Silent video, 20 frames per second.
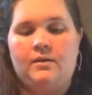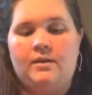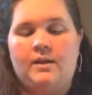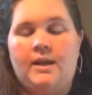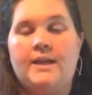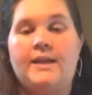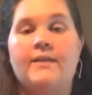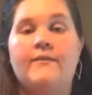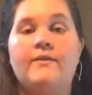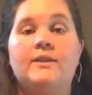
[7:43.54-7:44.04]

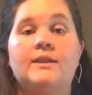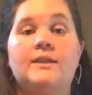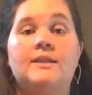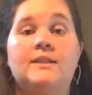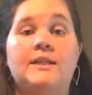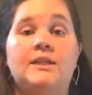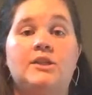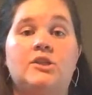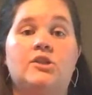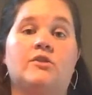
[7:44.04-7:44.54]
And I give it the
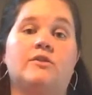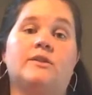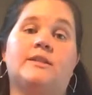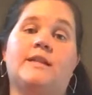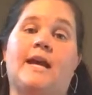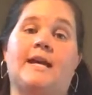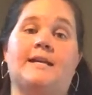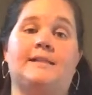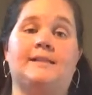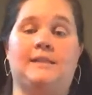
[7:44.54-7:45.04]
t-shirt
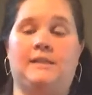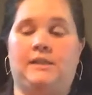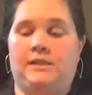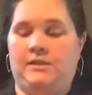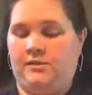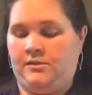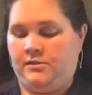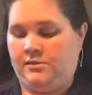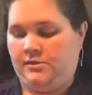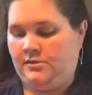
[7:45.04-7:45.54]
test.
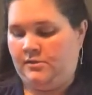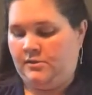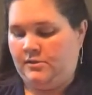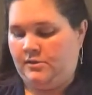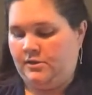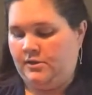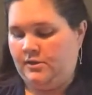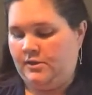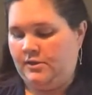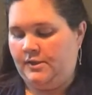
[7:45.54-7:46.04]

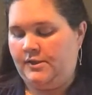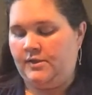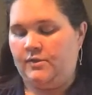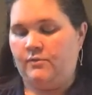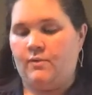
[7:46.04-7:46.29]
So